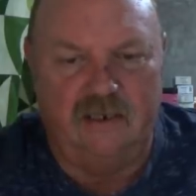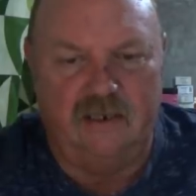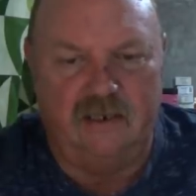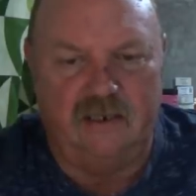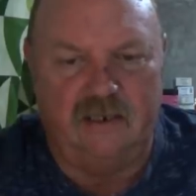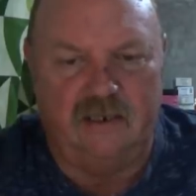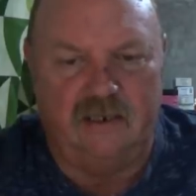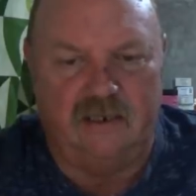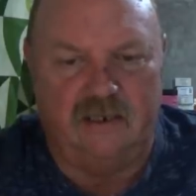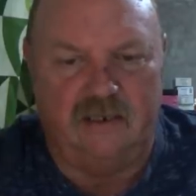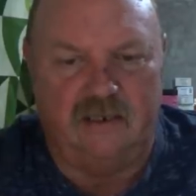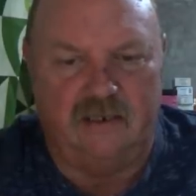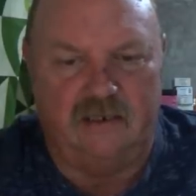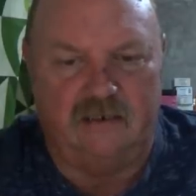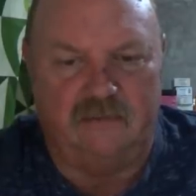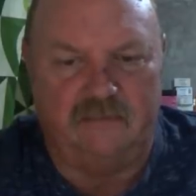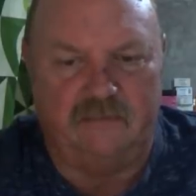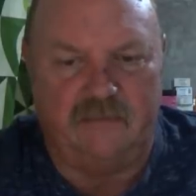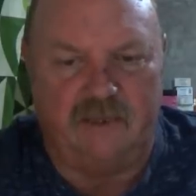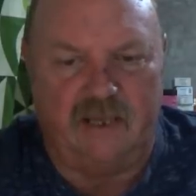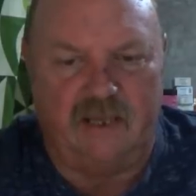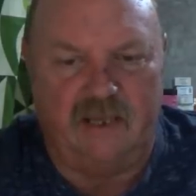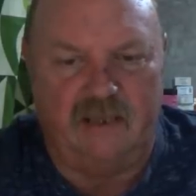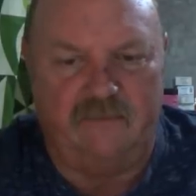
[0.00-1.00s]

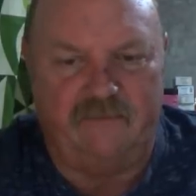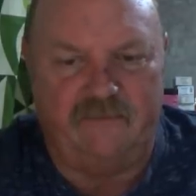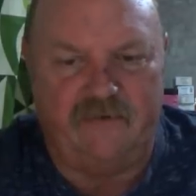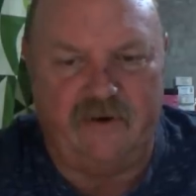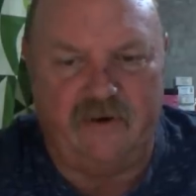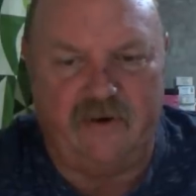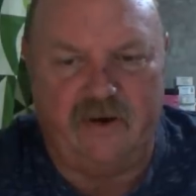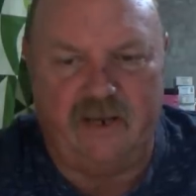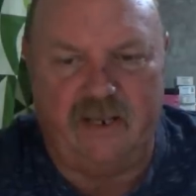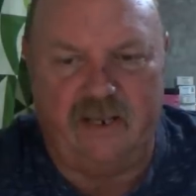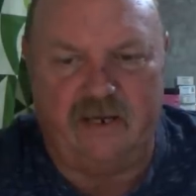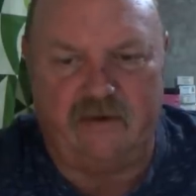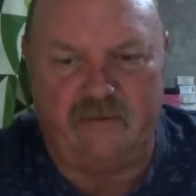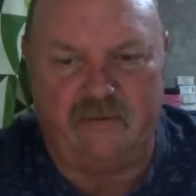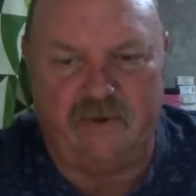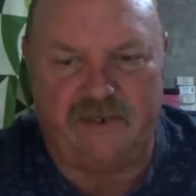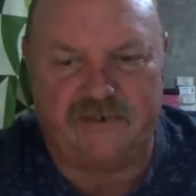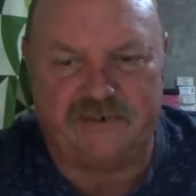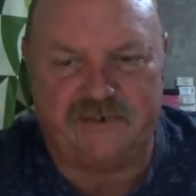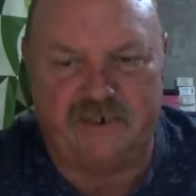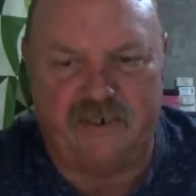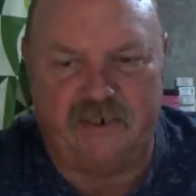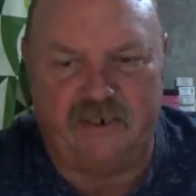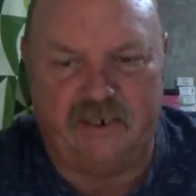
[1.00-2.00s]
I am very
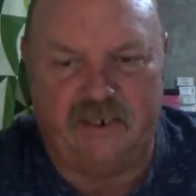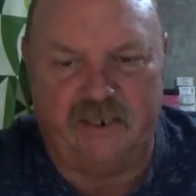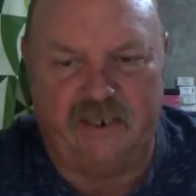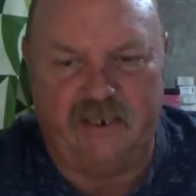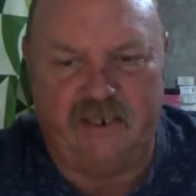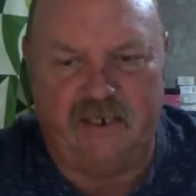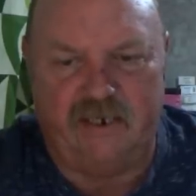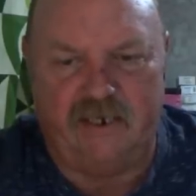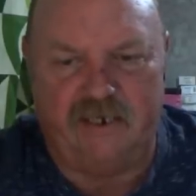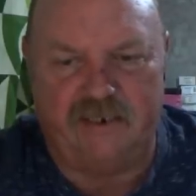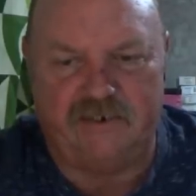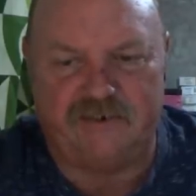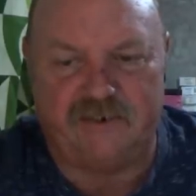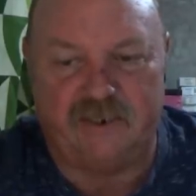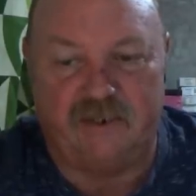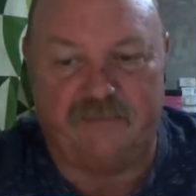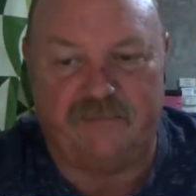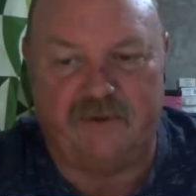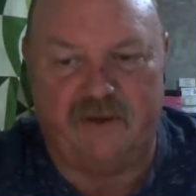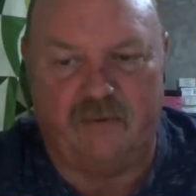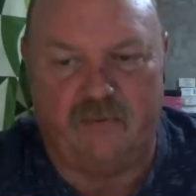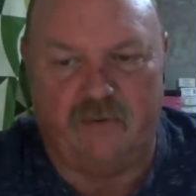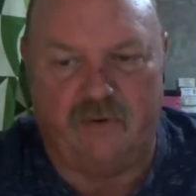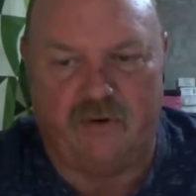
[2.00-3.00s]
interested in getting
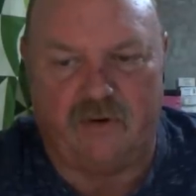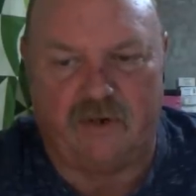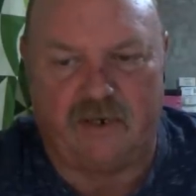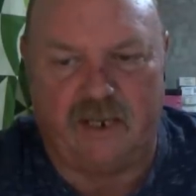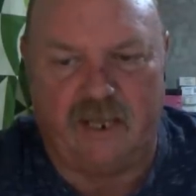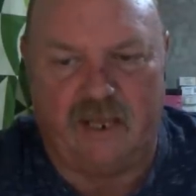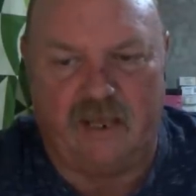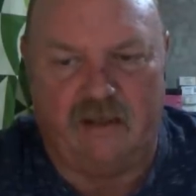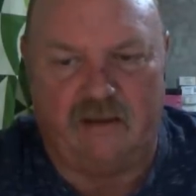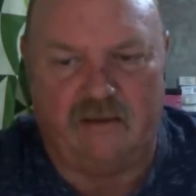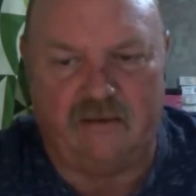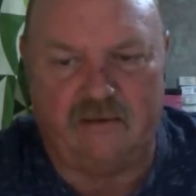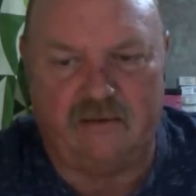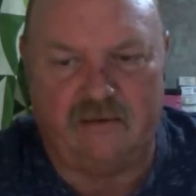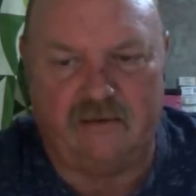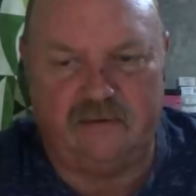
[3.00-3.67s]
something worked out,